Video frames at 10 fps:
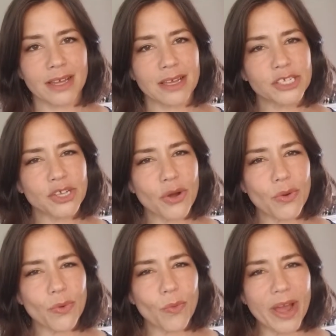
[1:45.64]

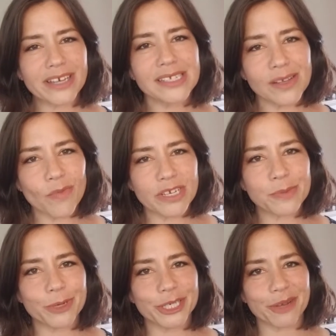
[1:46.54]
So when someone is
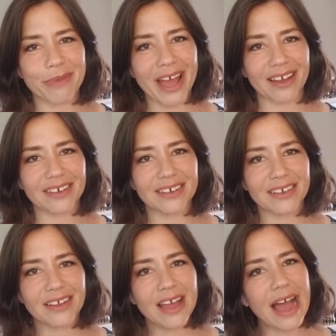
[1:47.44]
pushing back,
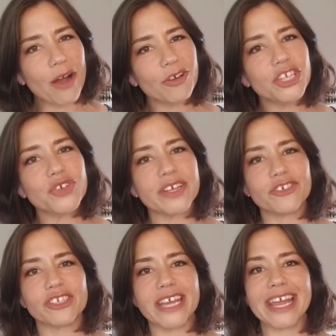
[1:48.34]
how could you
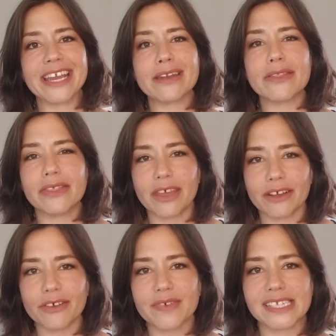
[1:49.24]
entertain
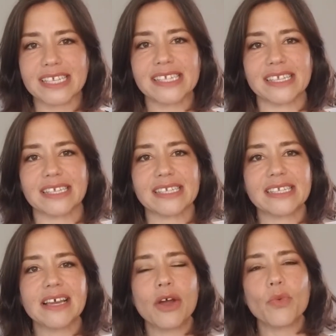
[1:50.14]
their resistance
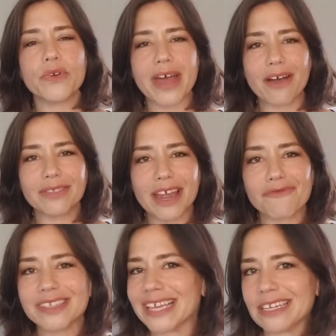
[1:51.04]
without that
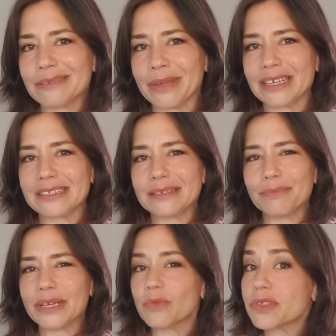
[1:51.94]
resentment,
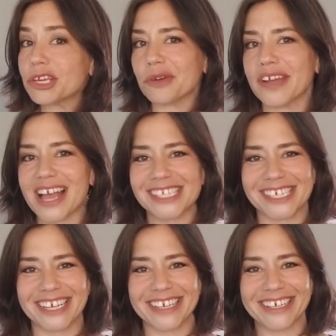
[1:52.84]
but with
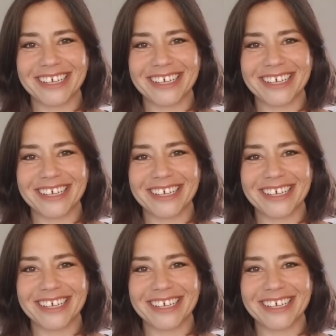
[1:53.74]
curiosity?